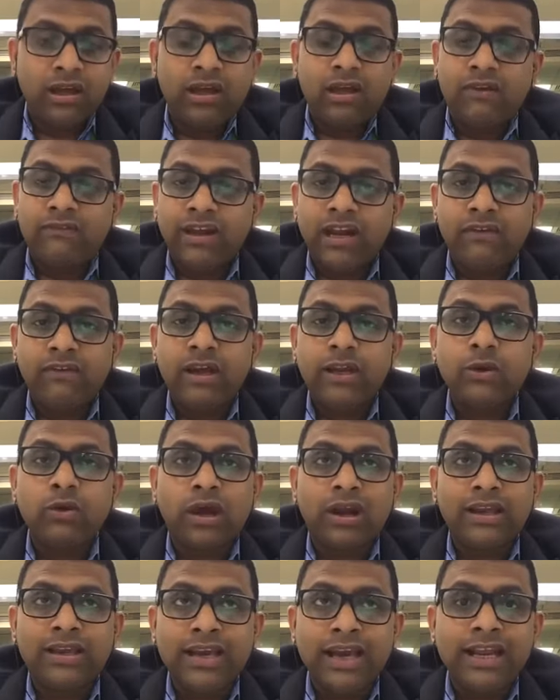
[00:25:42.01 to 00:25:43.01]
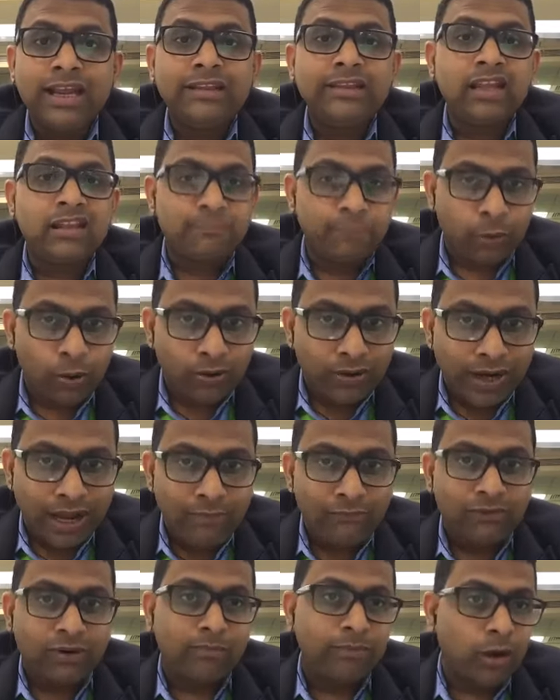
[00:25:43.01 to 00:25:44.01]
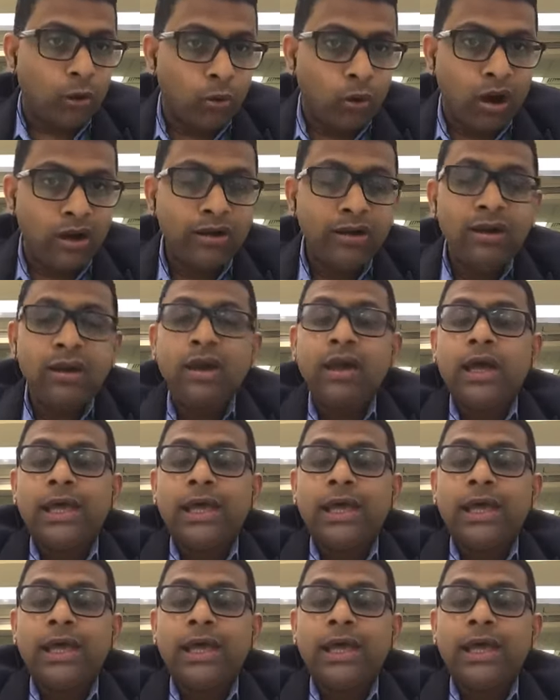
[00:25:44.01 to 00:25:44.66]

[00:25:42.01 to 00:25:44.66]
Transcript: Whenever you are hearing this program from now on,